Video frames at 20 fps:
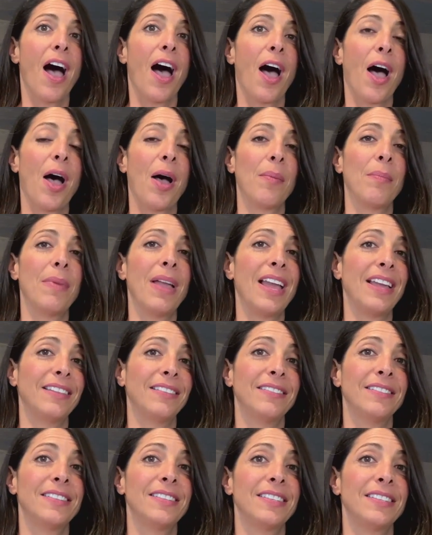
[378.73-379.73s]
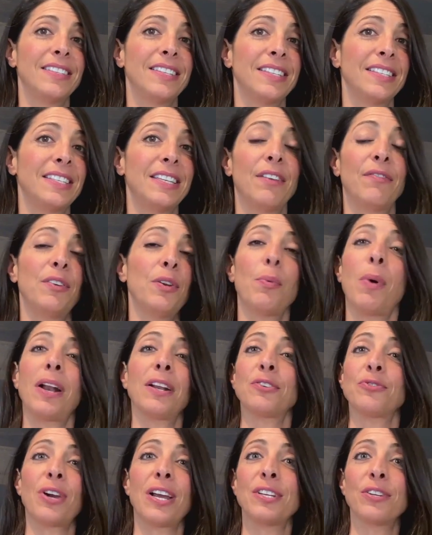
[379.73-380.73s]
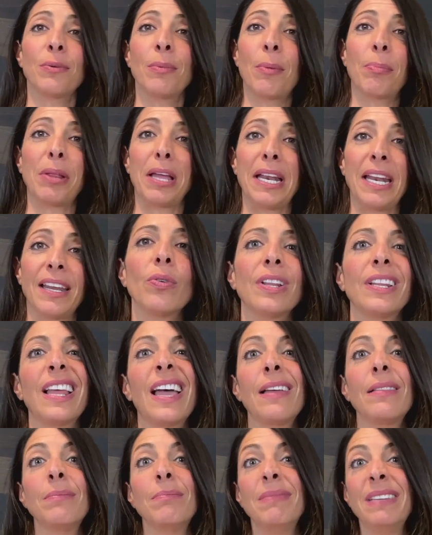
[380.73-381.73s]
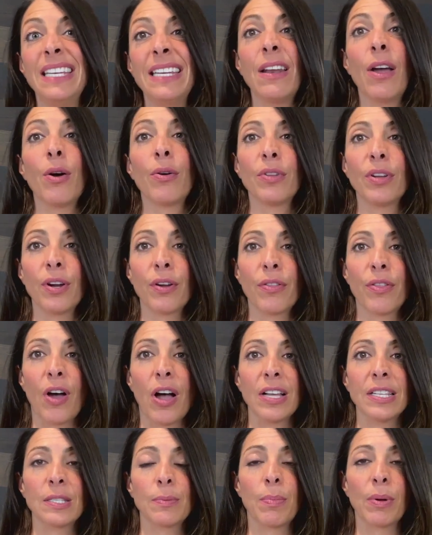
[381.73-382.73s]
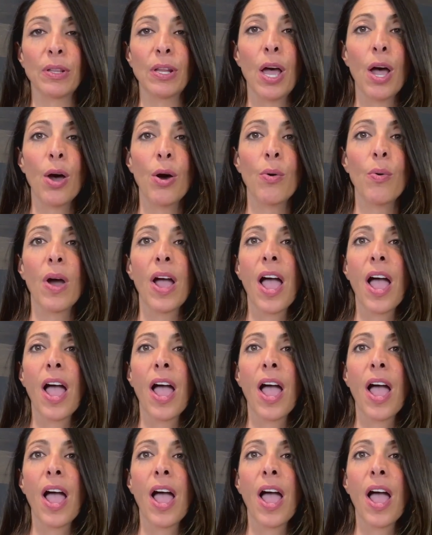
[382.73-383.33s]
And to see if you want to try dermaplaning. Let me know your thoughts below.